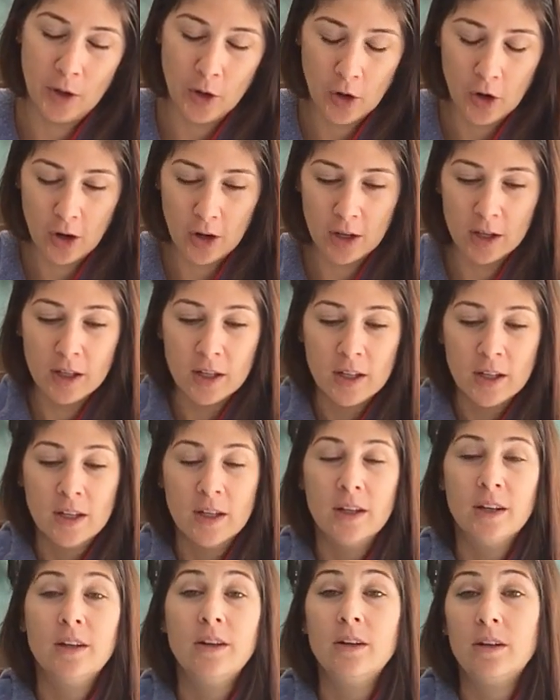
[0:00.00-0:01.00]
girl.
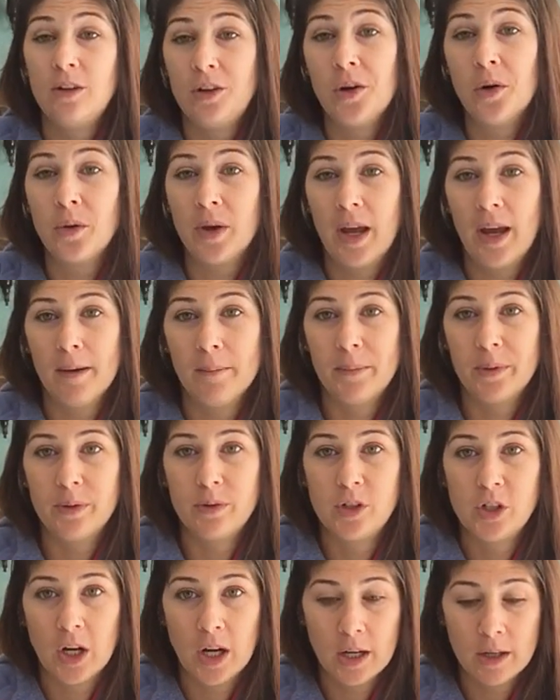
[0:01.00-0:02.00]
No
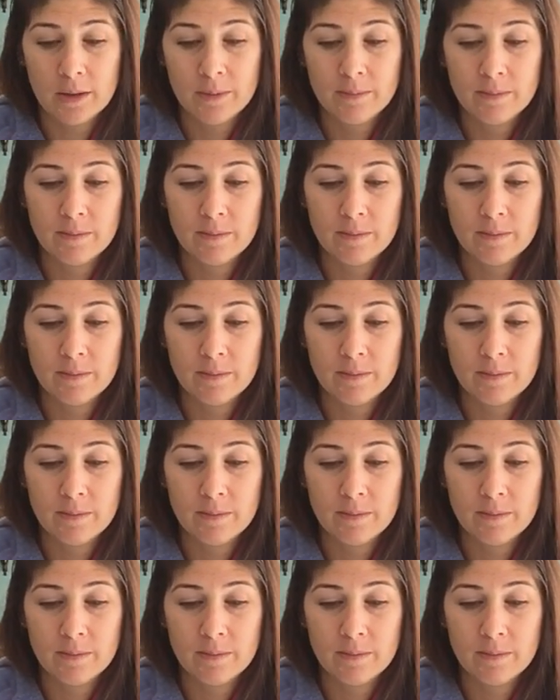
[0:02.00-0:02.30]
kombucha.